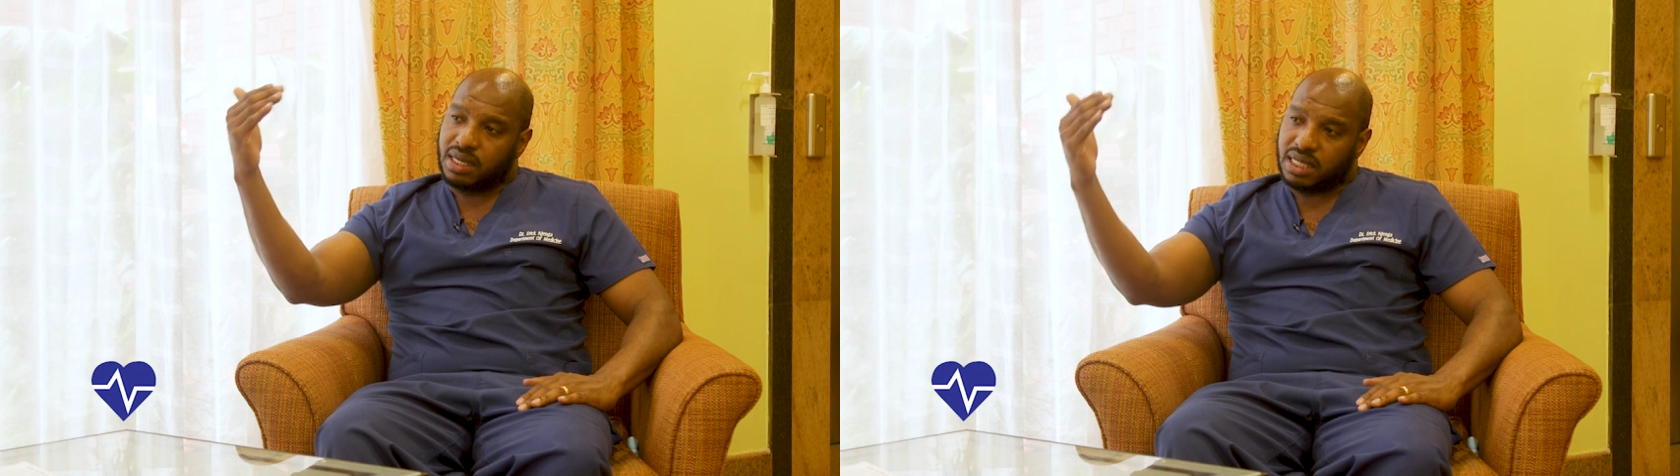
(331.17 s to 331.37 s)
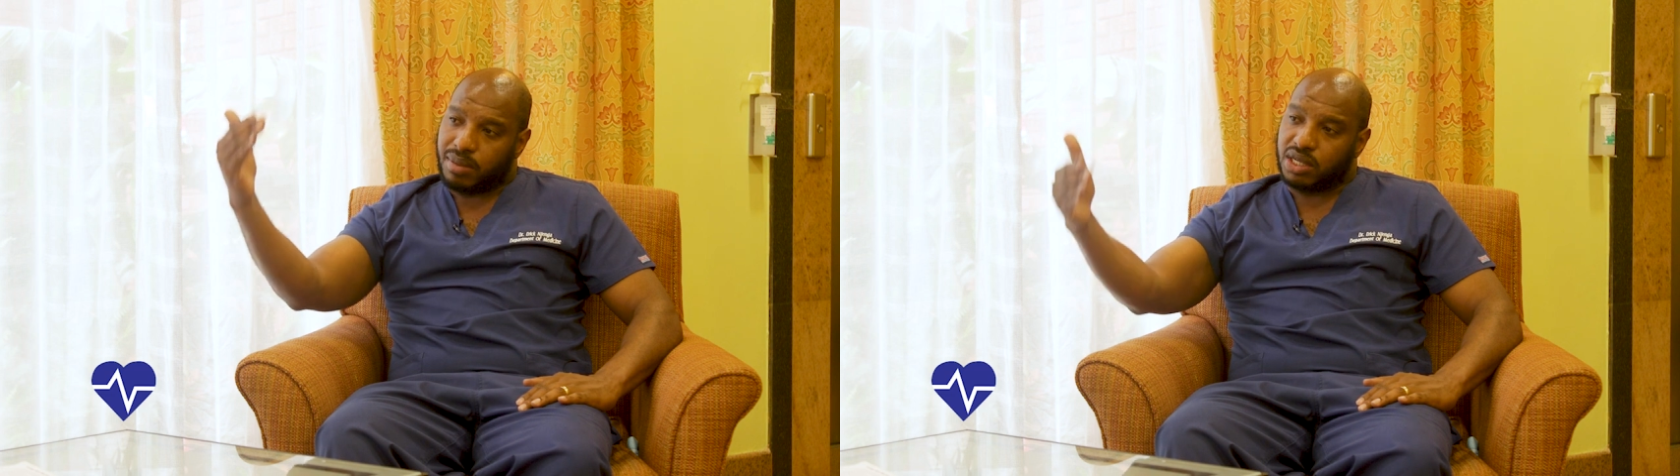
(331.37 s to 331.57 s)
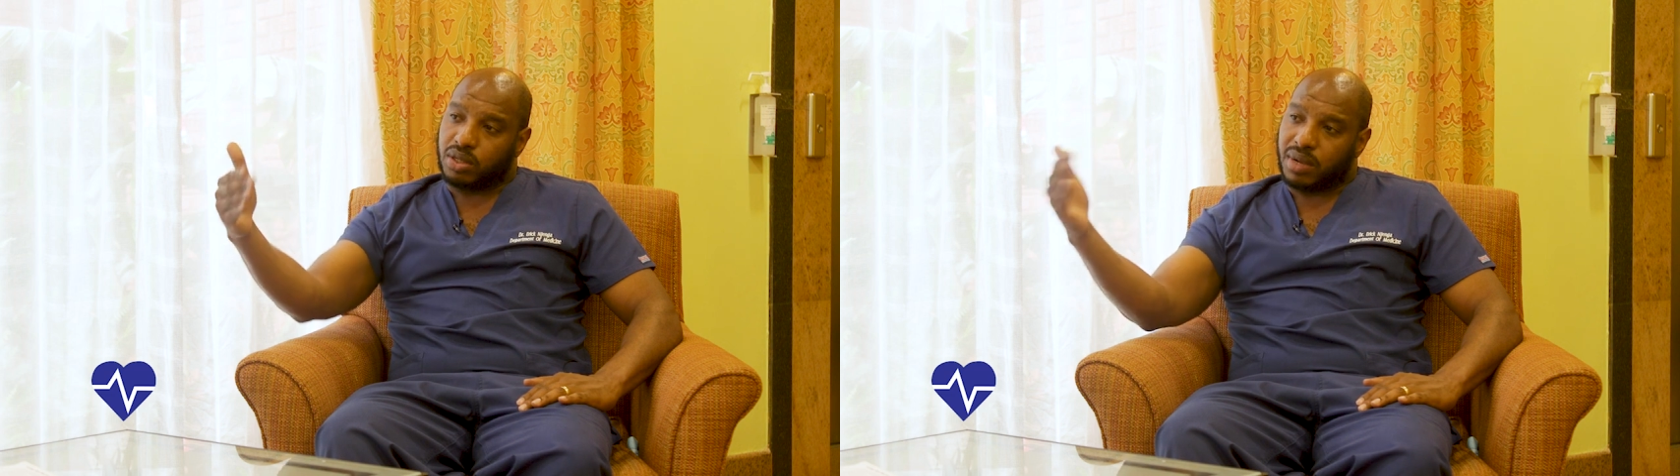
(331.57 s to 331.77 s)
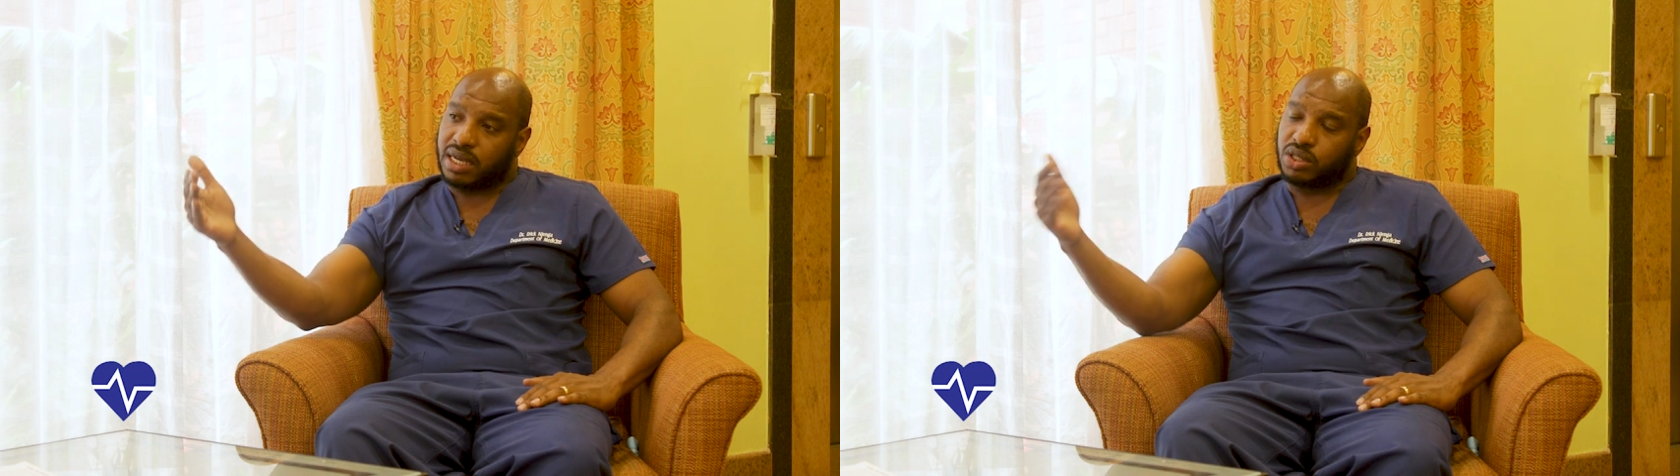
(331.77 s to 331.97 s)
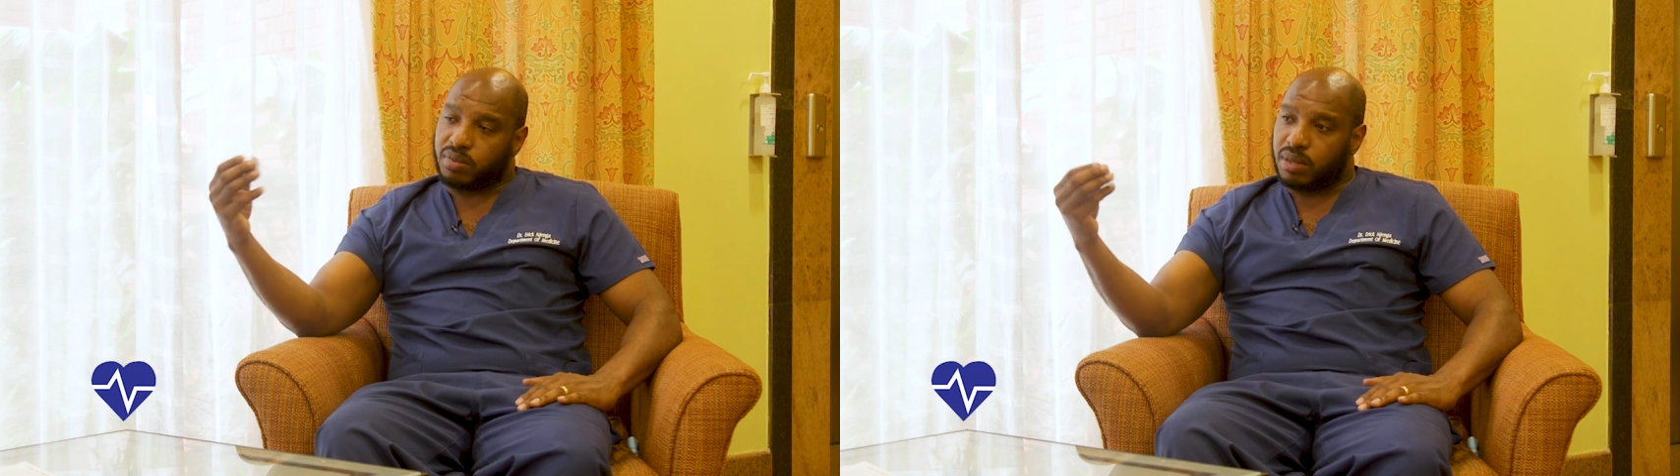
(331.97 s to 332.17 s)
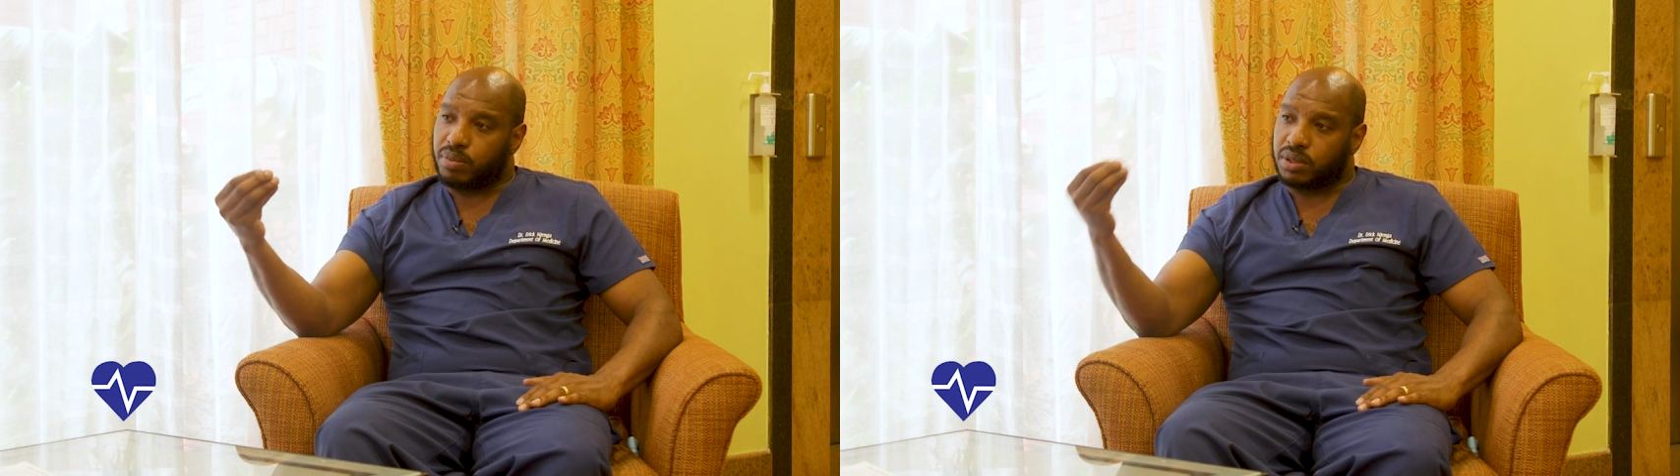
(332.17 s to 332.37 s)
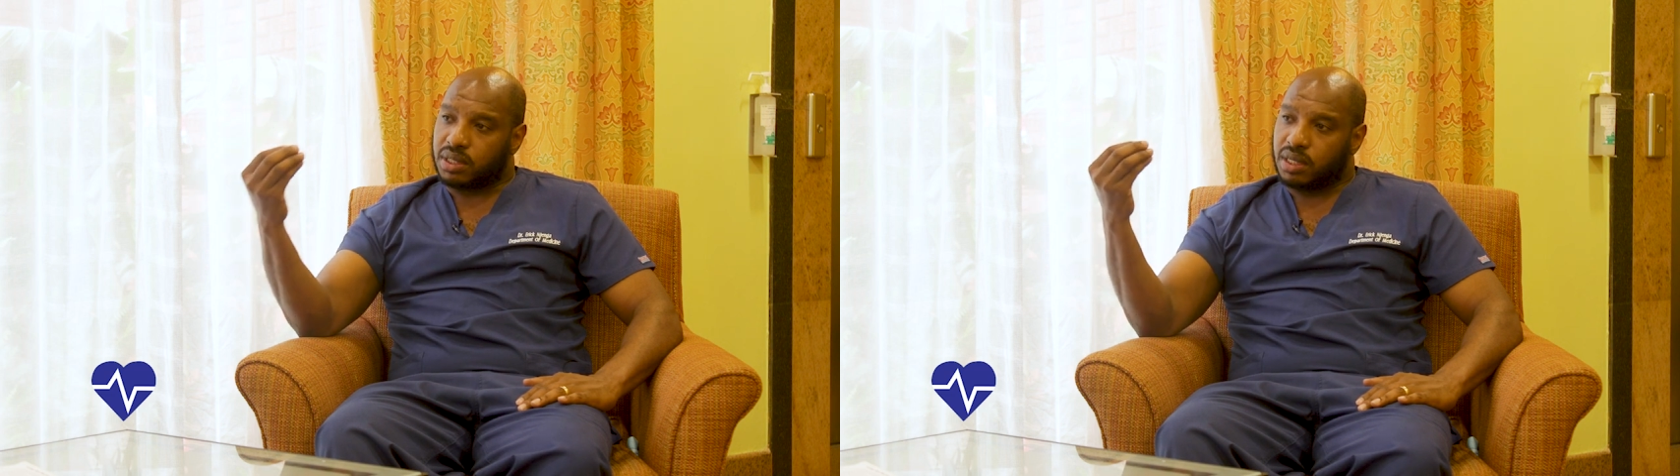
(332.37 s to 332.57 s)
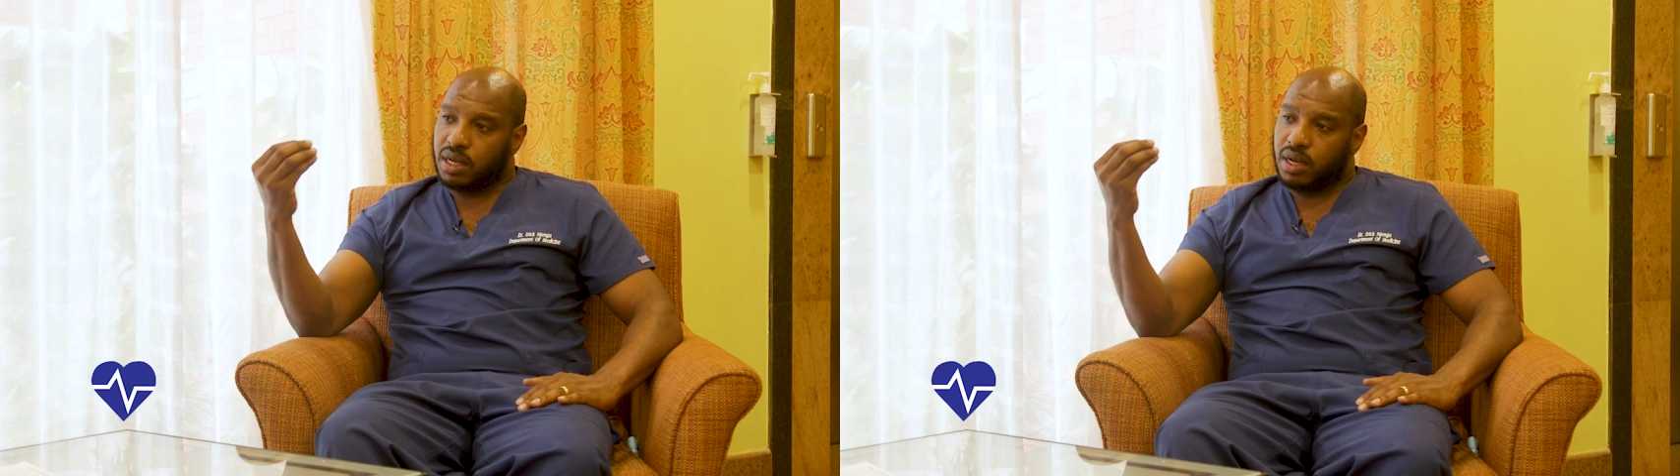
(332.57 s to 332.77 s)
someone requiring to be put